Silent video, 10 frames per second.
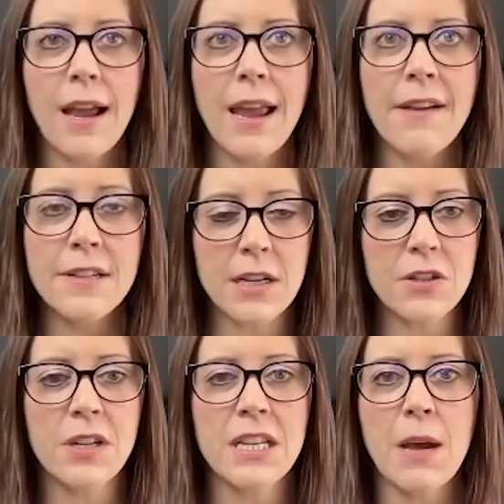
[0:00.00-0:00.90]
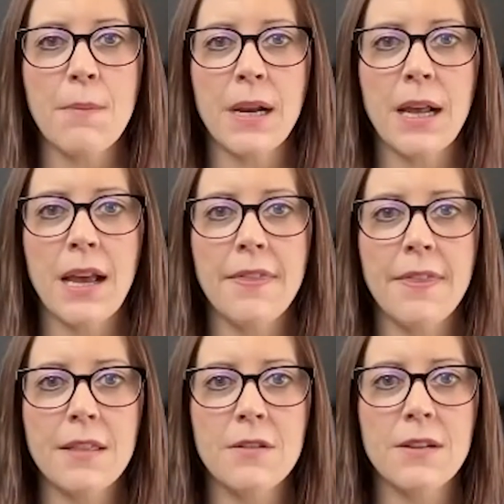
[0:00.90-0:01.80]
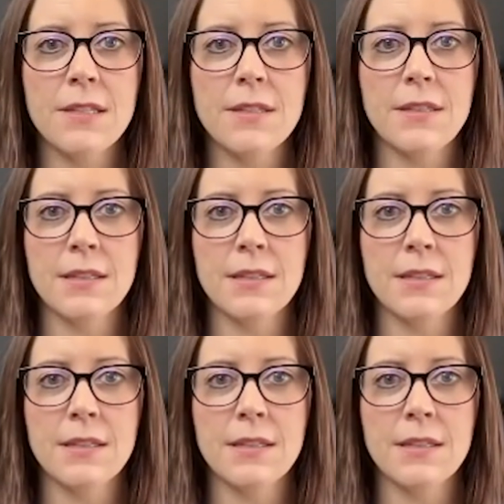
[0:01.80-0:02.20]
I haven't touched on it yet, but I think there is this